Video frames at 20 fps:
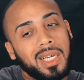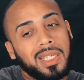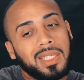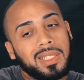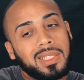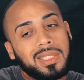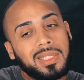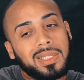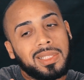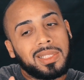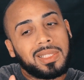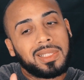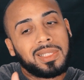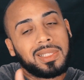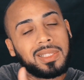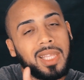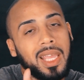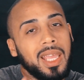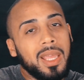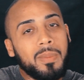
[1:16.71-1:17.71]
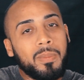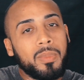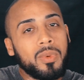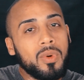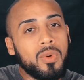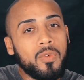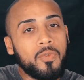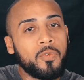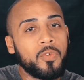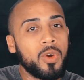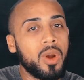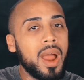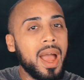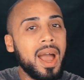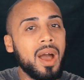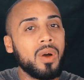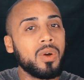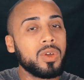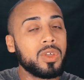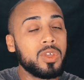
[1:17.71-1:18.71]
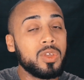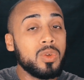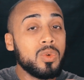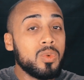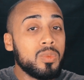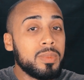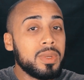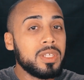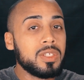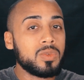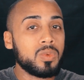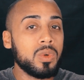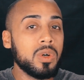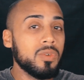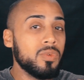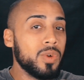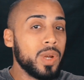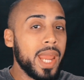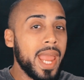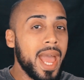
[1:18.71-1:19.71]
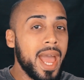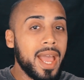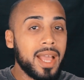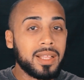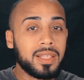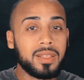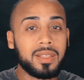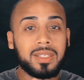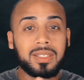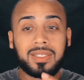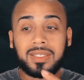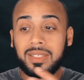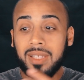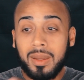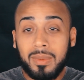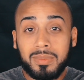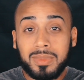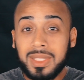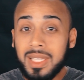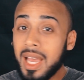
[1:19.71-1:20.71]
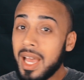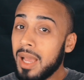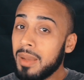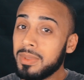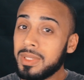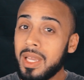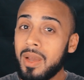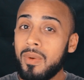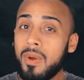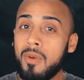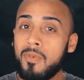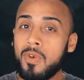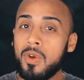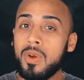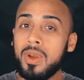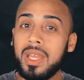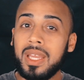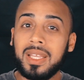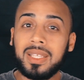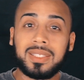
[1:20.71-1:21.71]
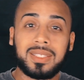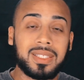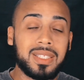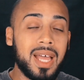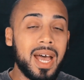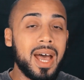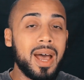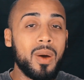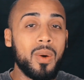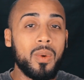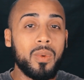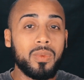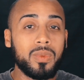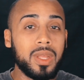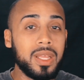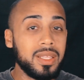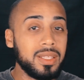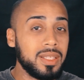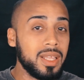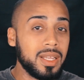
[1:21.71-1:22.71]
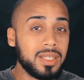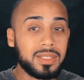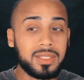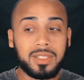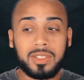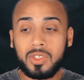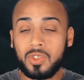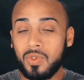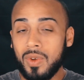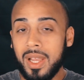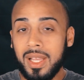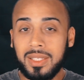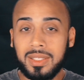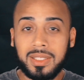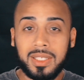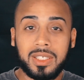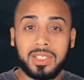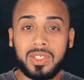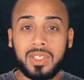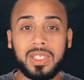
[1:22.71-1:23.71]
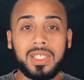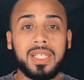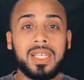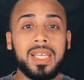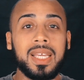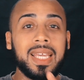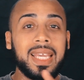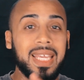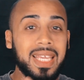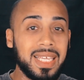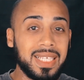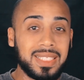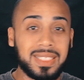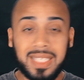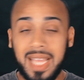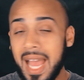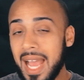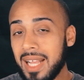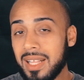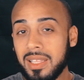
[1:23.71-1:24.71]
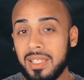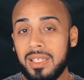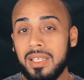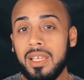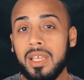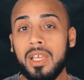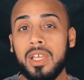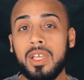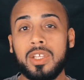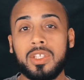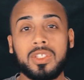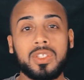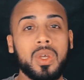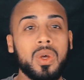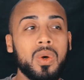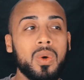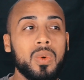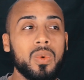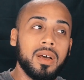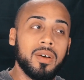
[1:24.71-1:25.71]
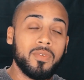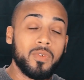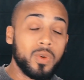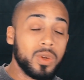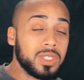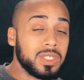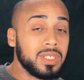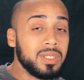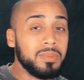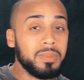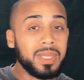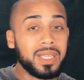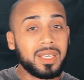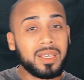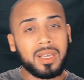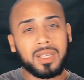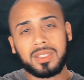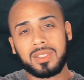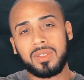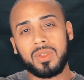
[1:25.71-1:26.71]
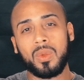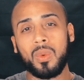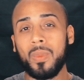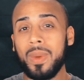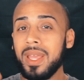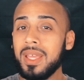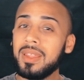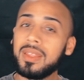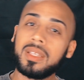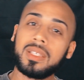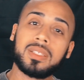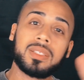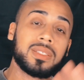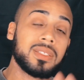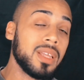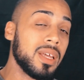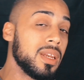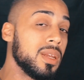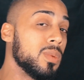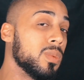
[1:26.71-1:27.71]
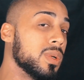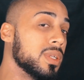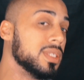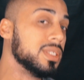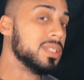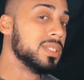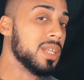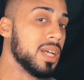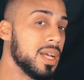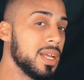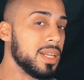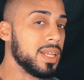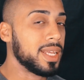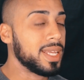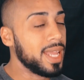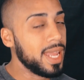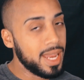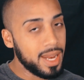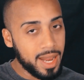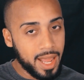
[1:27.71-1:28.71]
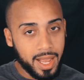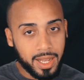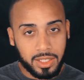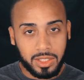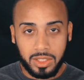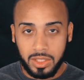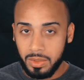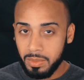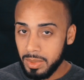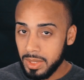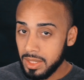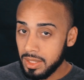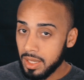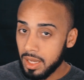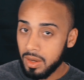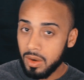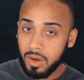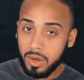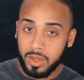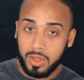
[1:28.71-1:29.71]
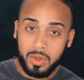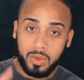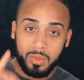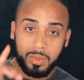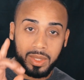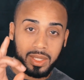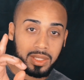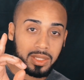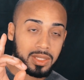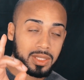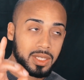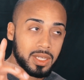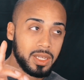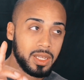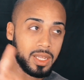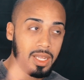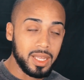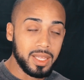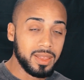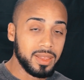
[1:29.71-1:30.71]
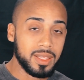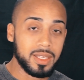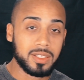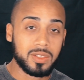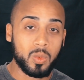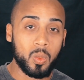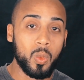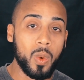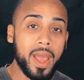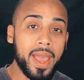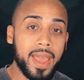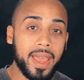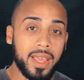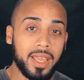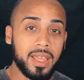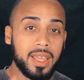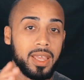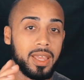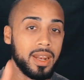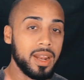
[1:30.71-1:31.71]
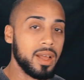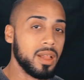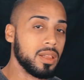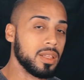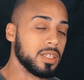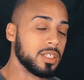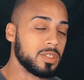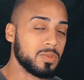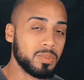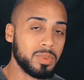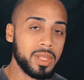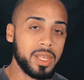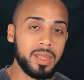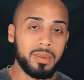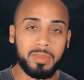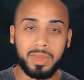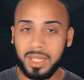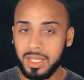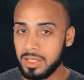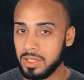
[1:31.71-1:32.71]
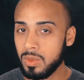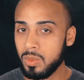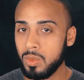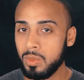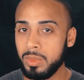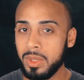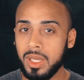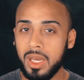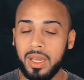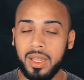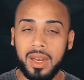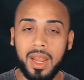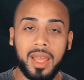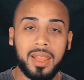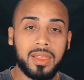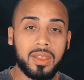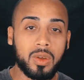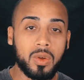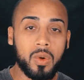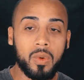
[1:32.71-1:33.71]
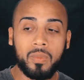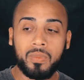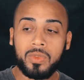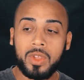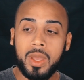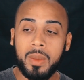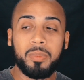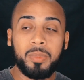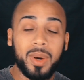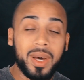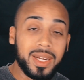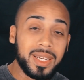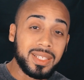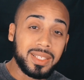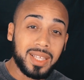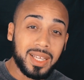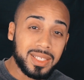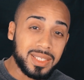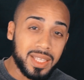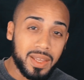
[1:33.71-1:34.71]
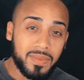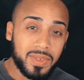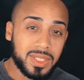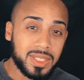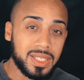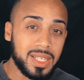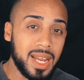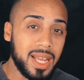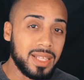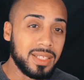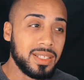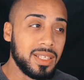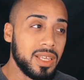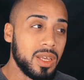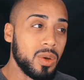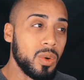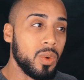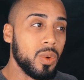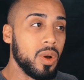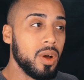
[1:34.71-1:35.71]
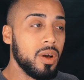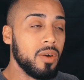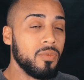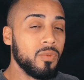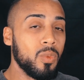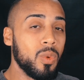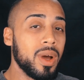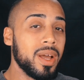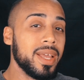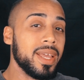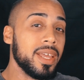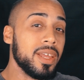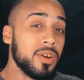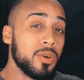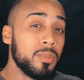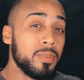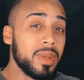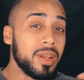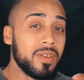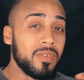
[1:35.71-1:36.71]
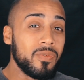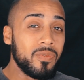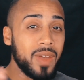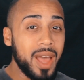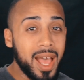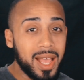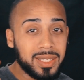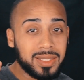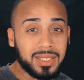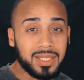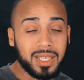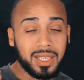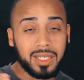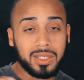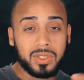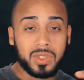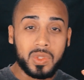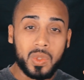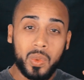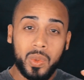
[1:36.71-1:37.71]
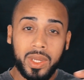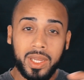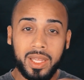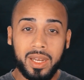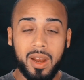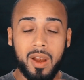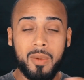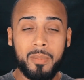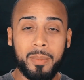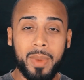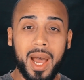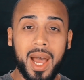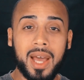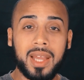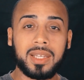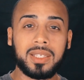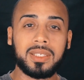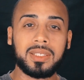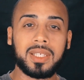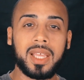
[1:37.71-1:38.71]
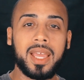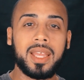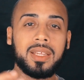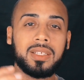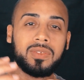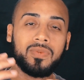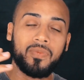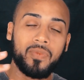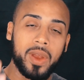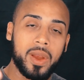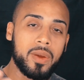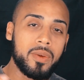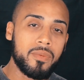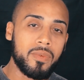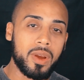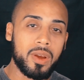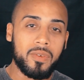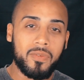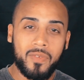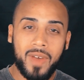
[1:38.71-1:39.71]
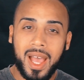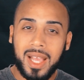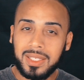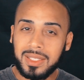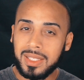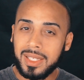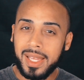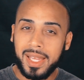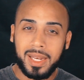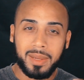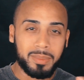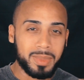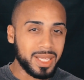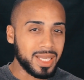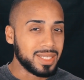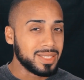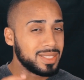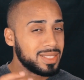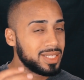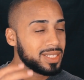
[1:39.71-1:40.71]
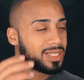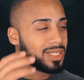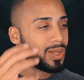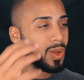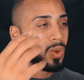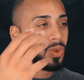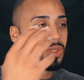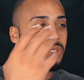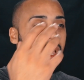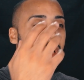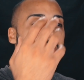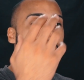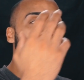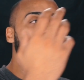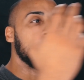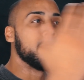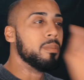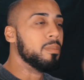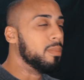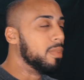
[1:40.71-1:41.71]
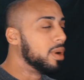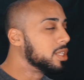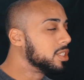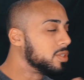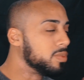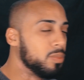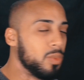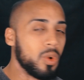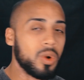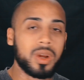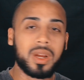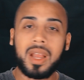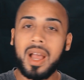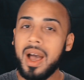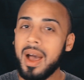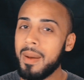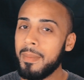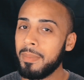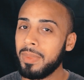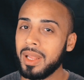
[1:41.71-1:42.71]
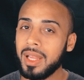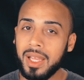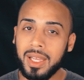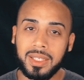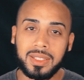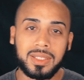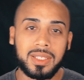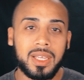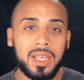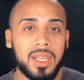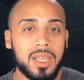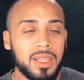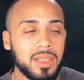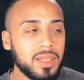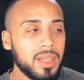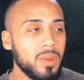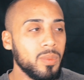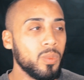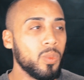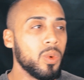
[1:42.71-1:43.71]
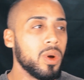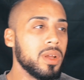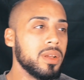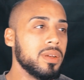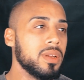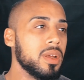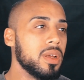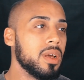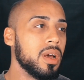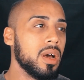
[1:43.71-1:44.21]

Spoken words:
staple for how humans will react. Sometimes, however, it doesn't transition exactly. So unfortunately, because of the way this study was done, it can't actually be done on humans in this way, and I'll explain, because it will be unethical. But it does give us an idea of what intermittent fasting is doing in our bodies, and it's very, very fascinating, because this goes much more complex than one